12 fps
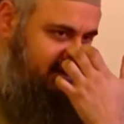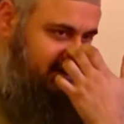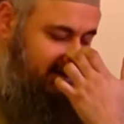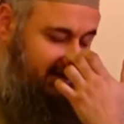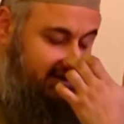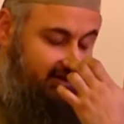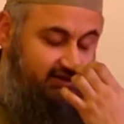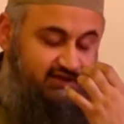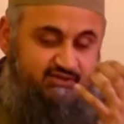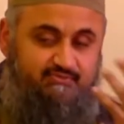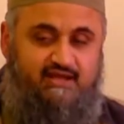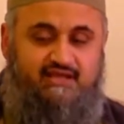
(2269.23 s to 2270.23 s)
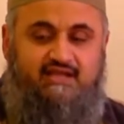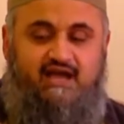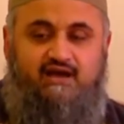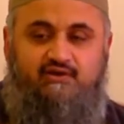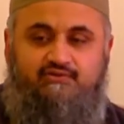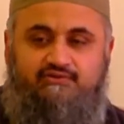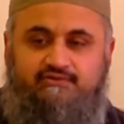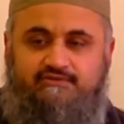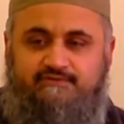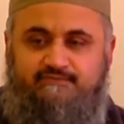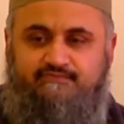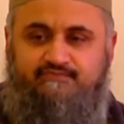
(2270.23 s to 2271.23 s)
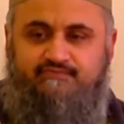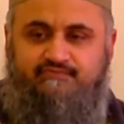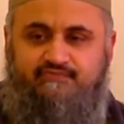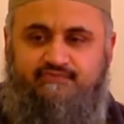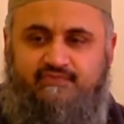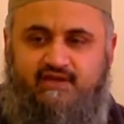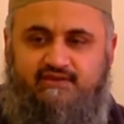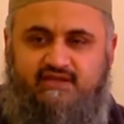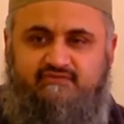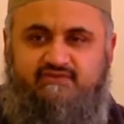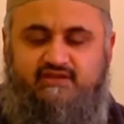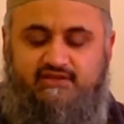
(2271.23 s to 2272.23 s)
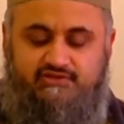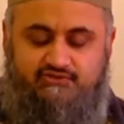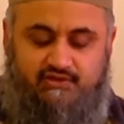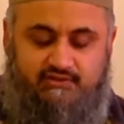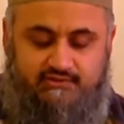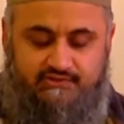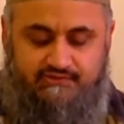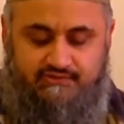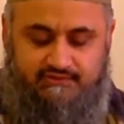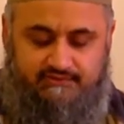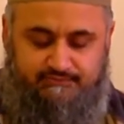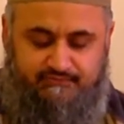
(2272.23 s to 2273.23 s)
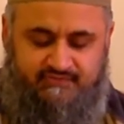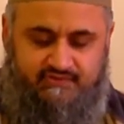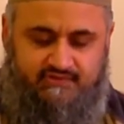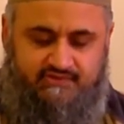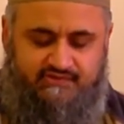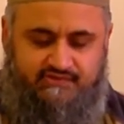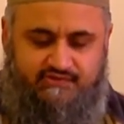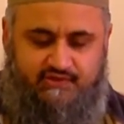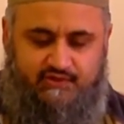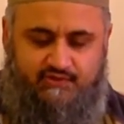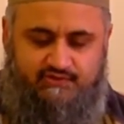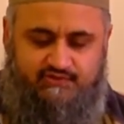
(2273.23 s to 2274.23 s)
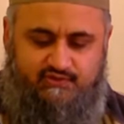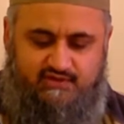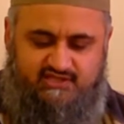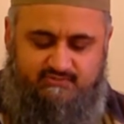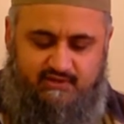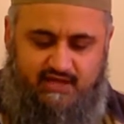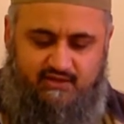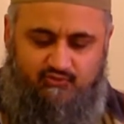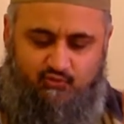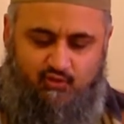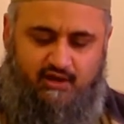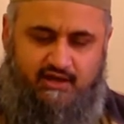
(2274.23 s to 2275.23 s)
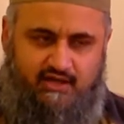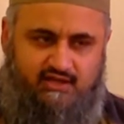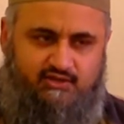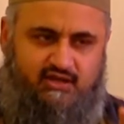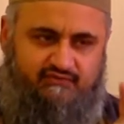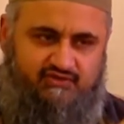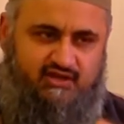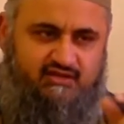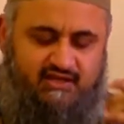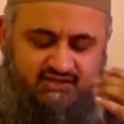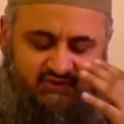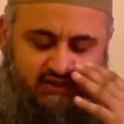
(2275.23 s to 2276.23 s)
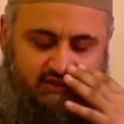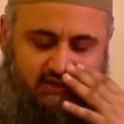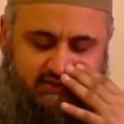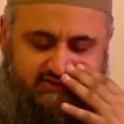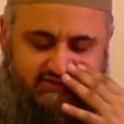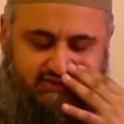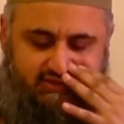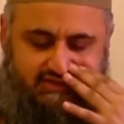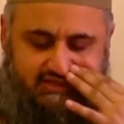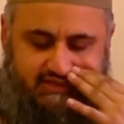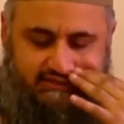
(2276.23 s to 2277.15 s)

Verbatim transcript: It can only explain how. And even then it struggles. So to explain why, you have to connect to Allah Azza wa Jal.